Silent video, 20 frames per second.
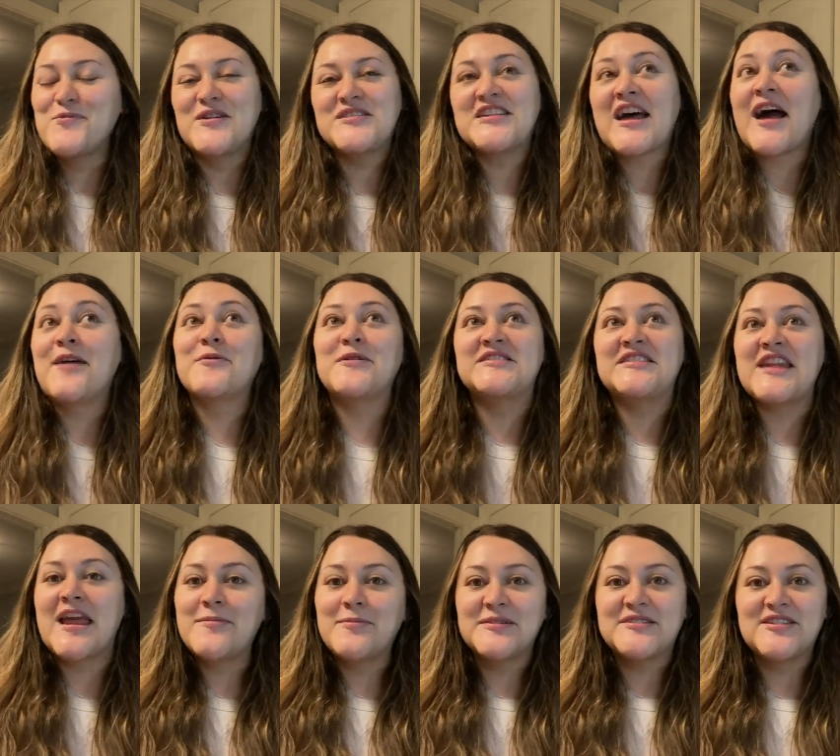I
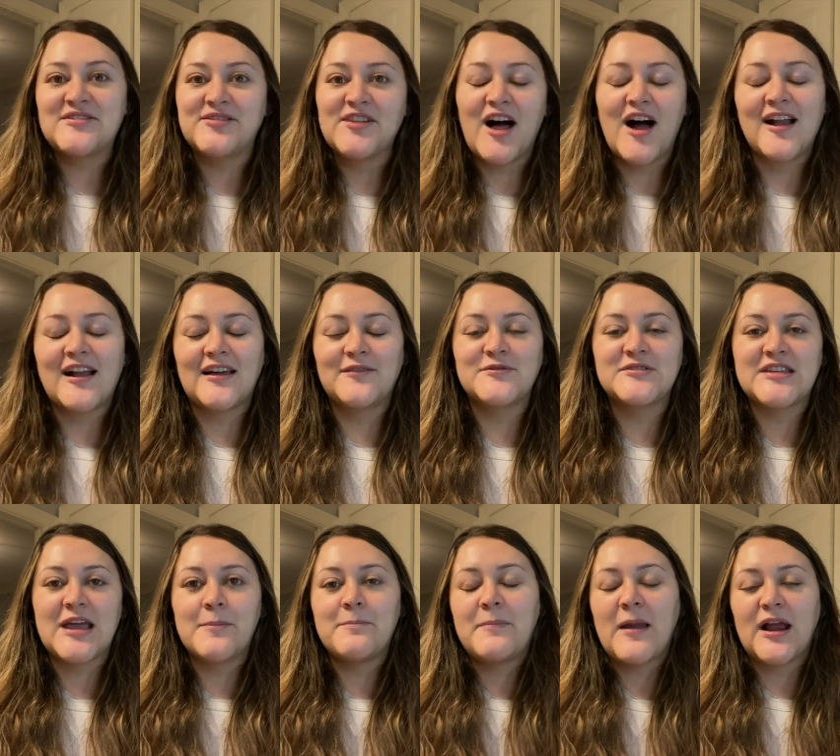wasn't able to vlog. I was
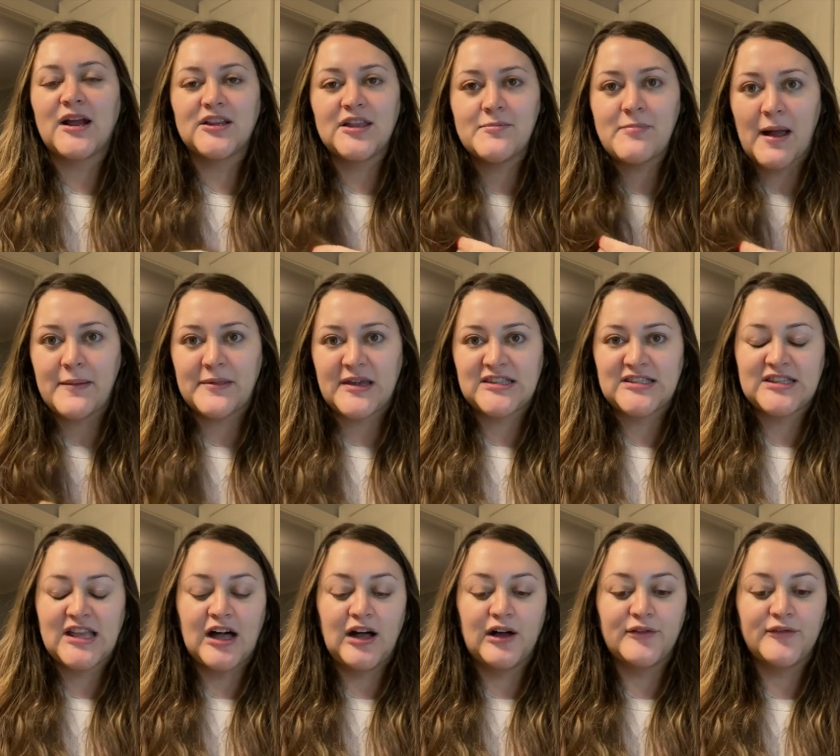like barely by
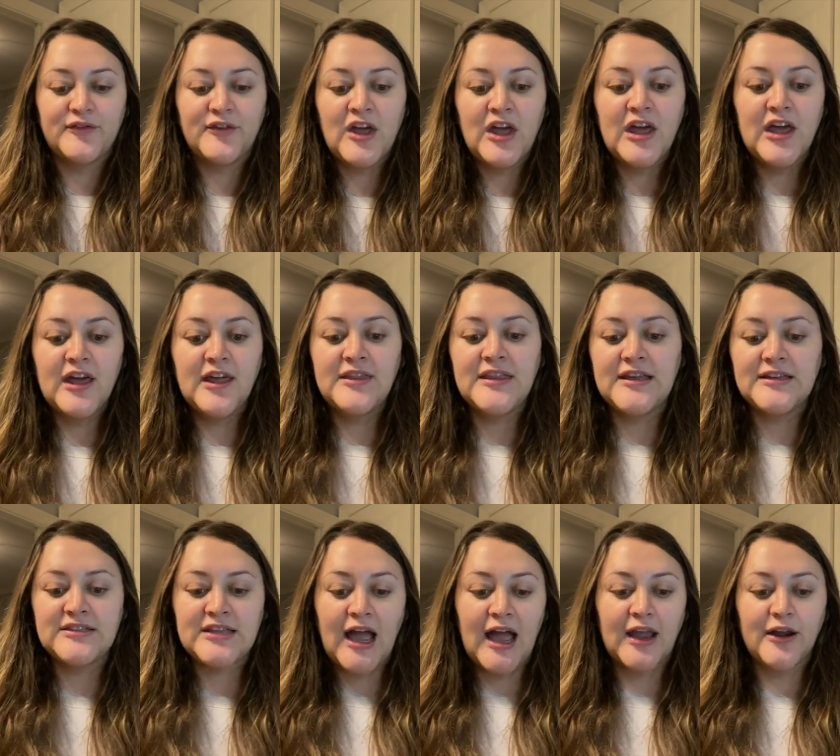myself the
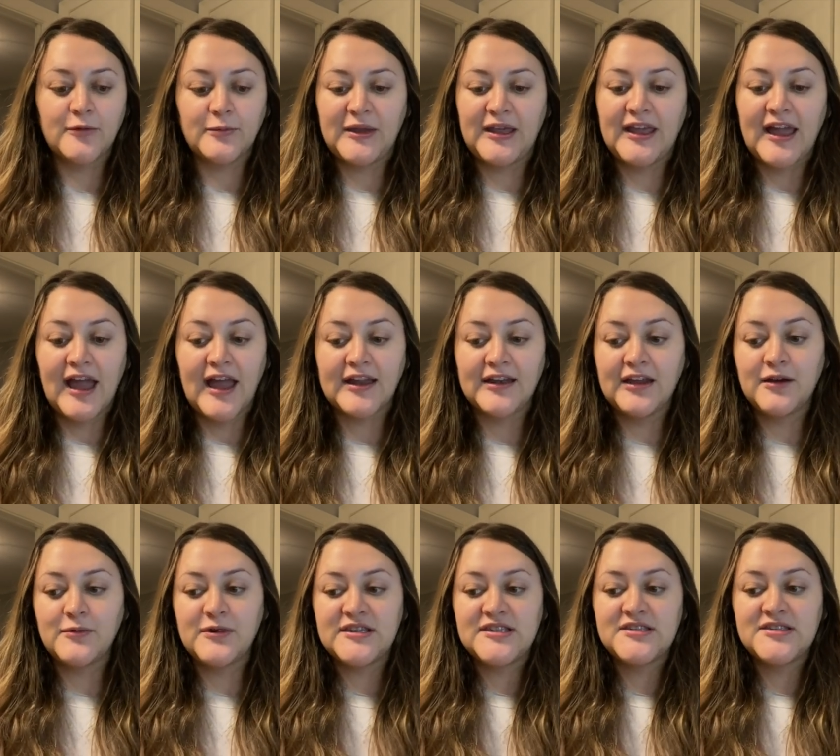entire weekend. It
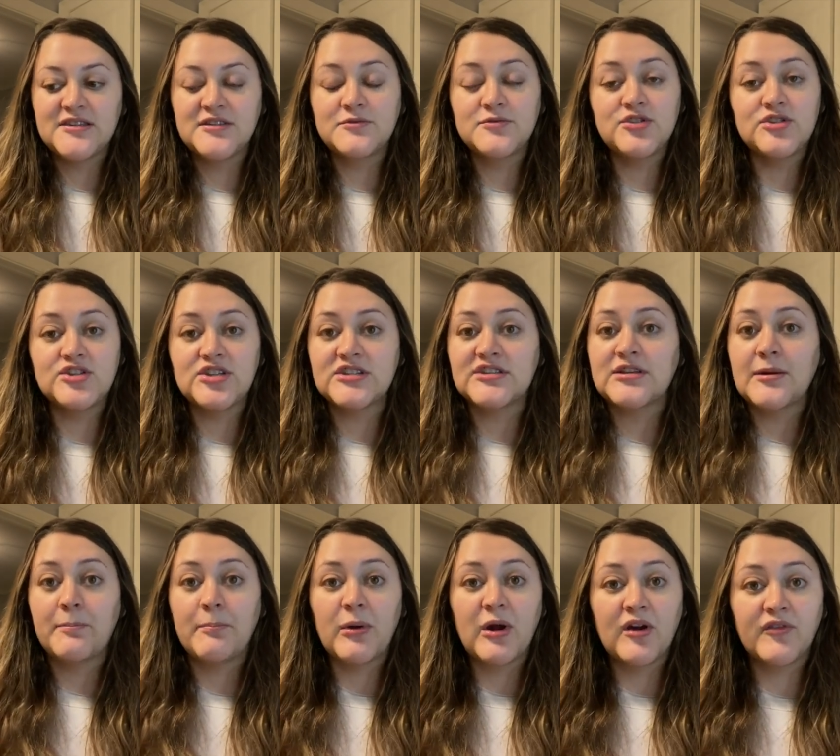was just a
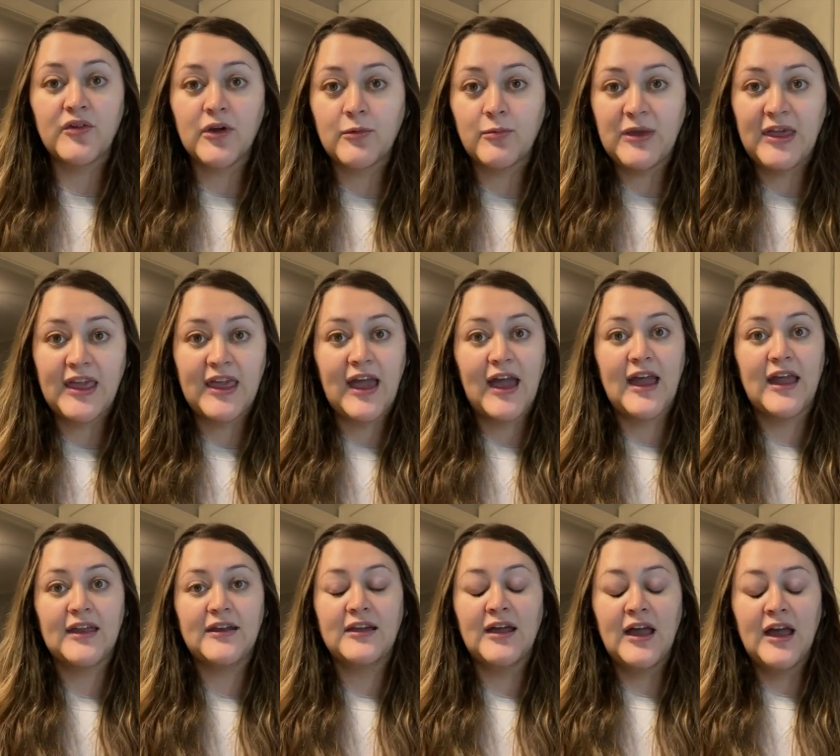perfect
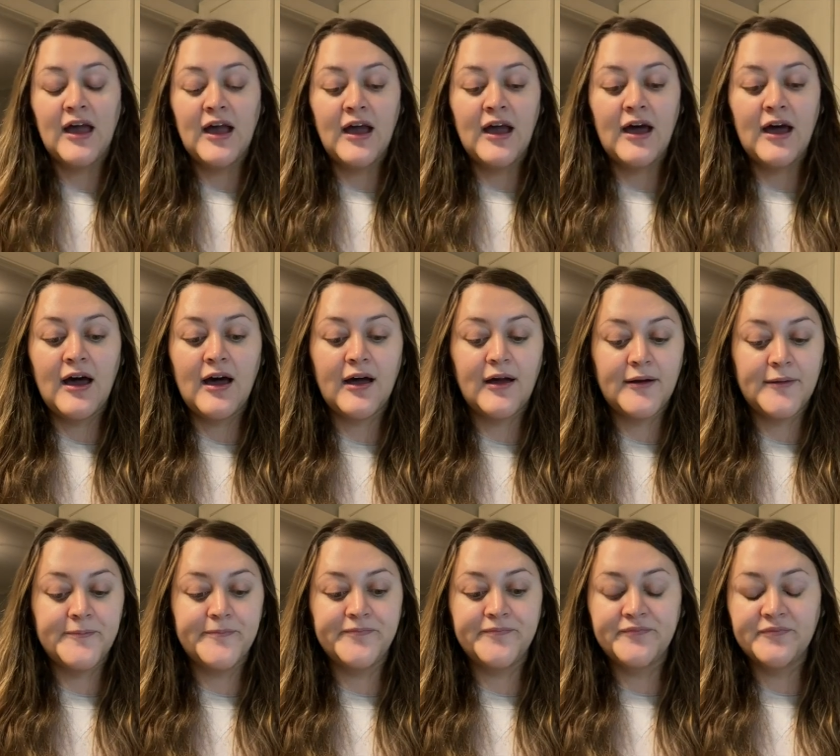weekend.
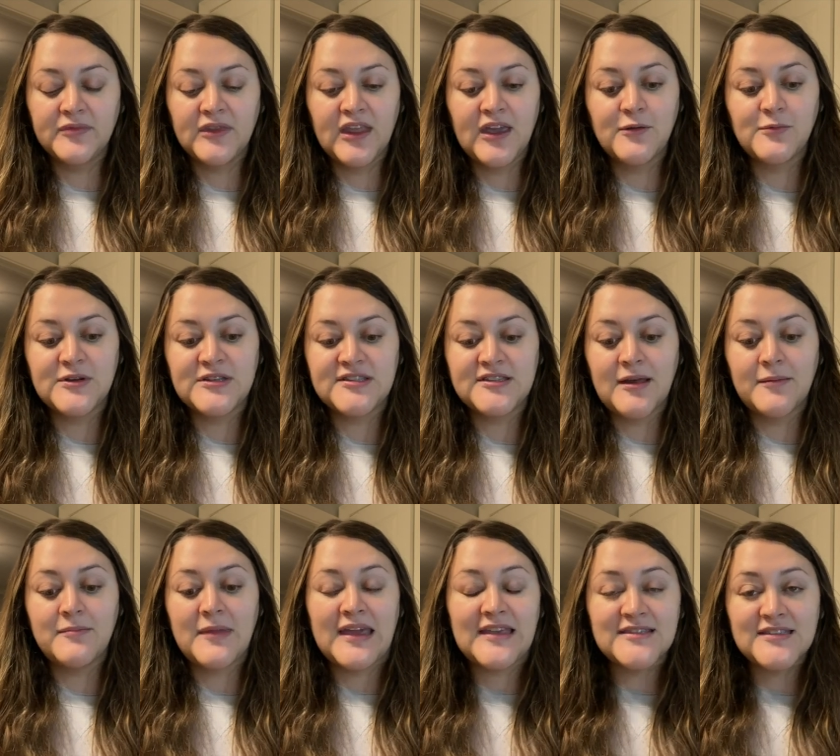It was
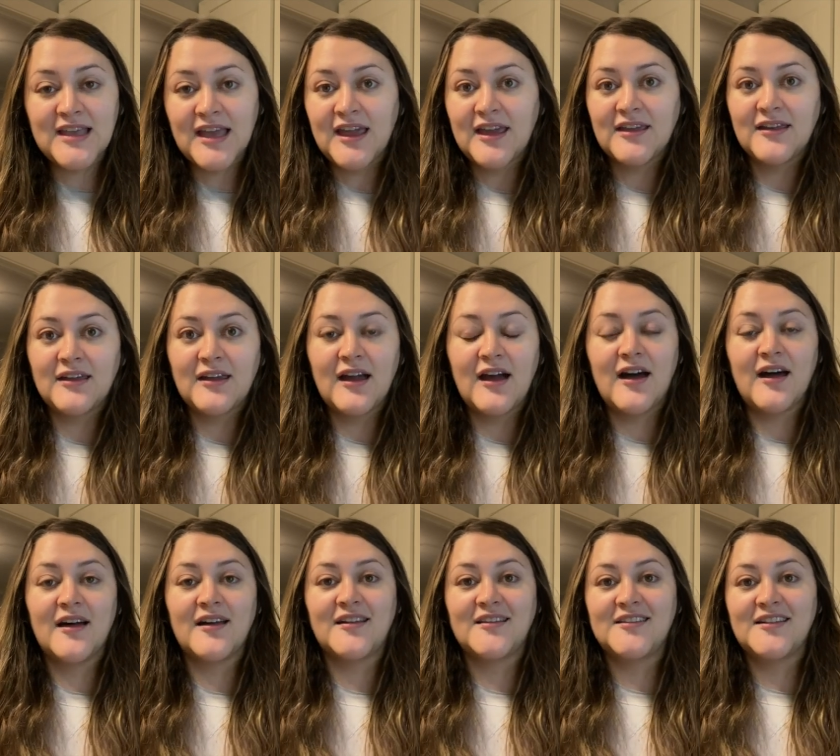amazing.
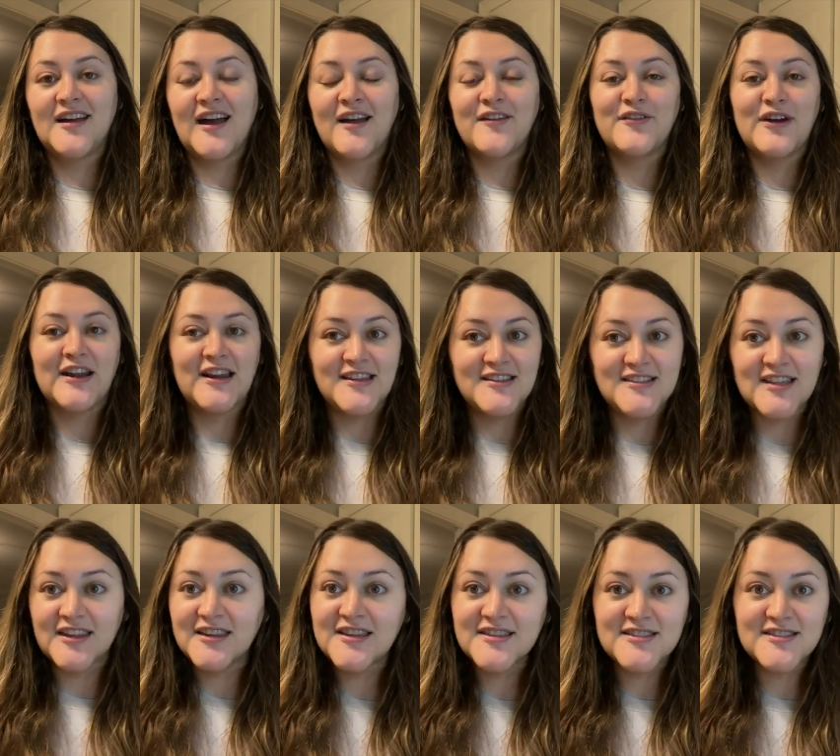I already
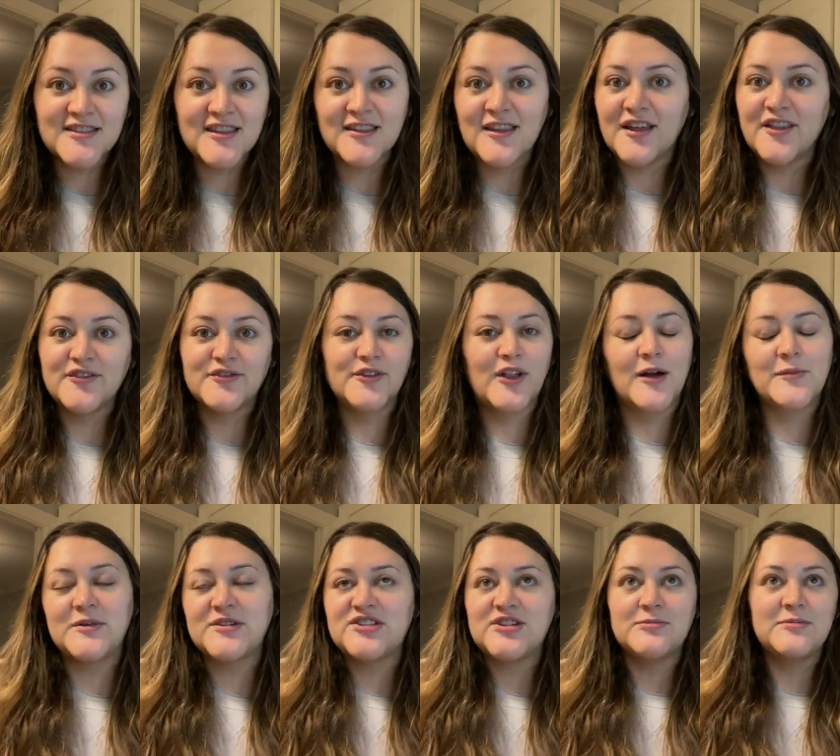said this in the other vlog
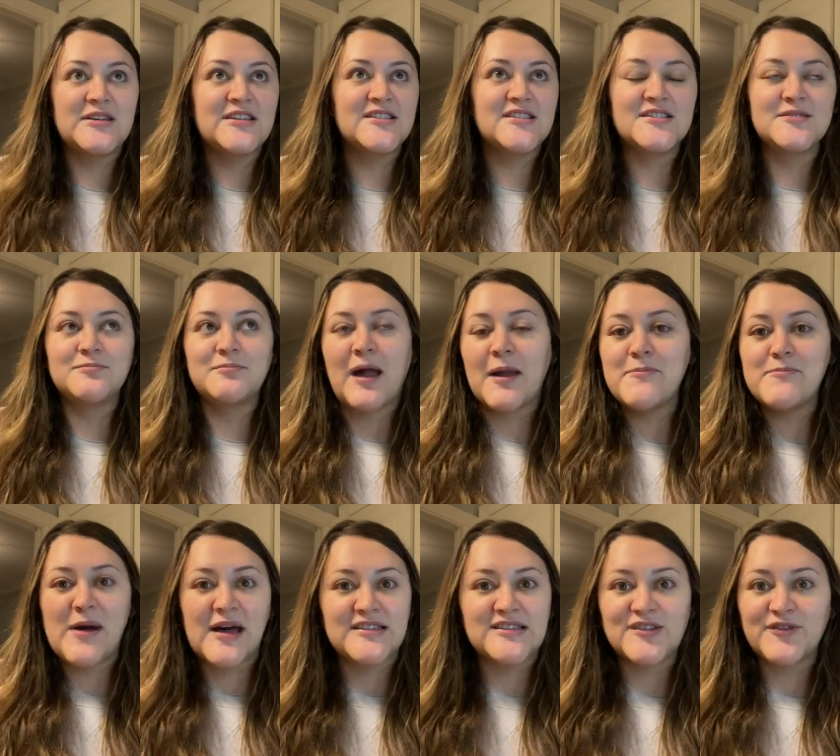with Jimmy's, my
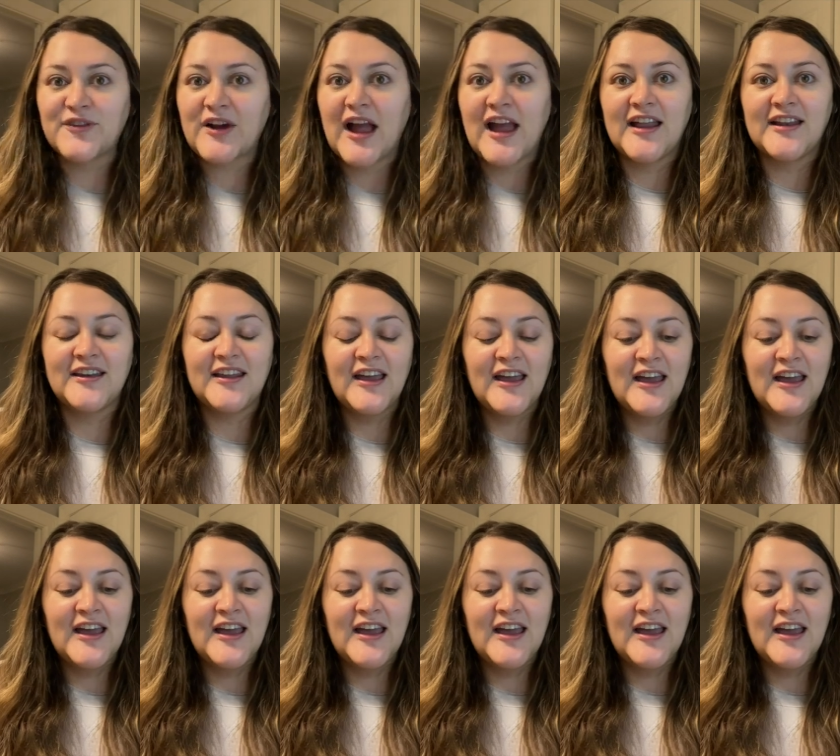best friend,